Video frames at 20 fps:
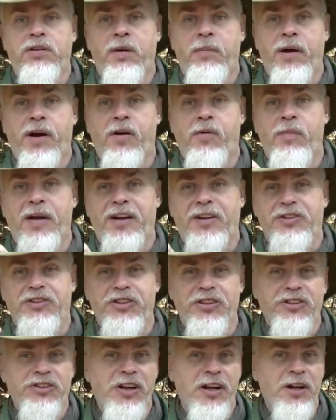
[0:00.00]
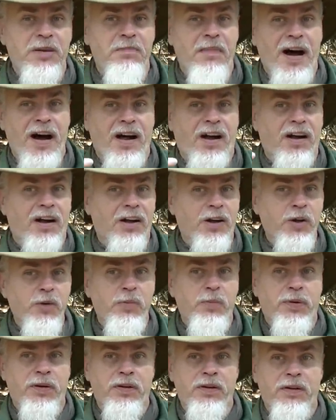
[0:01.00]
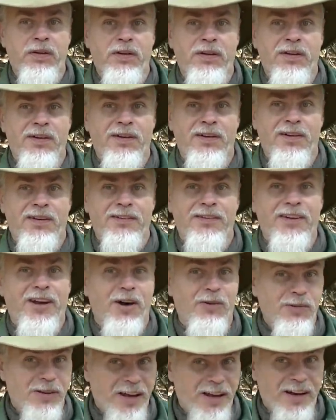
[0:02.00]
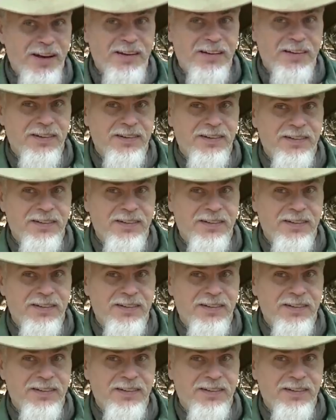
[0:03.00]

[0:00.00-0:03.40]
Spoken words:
Am I gonna make a 16-mile loop to go get it?